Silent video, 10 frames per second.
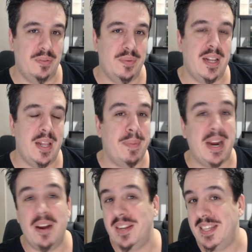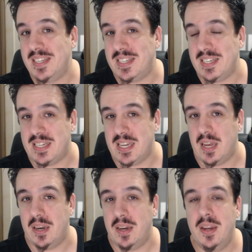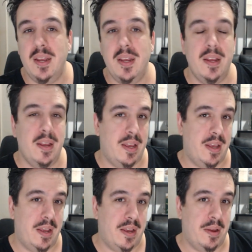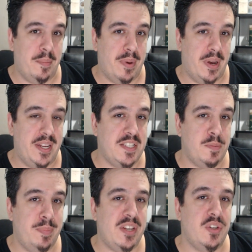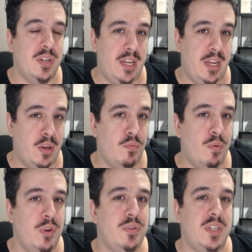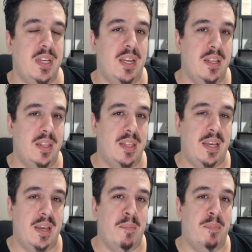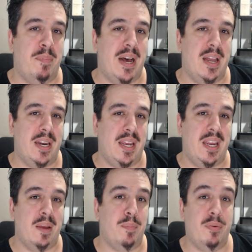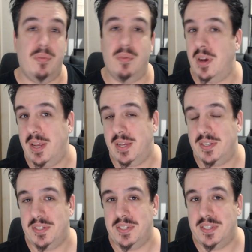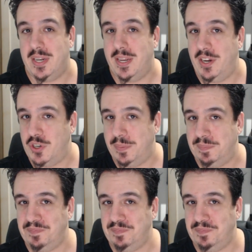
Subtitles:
Well, apparently this is done by specially roasting the barley prior to distillation.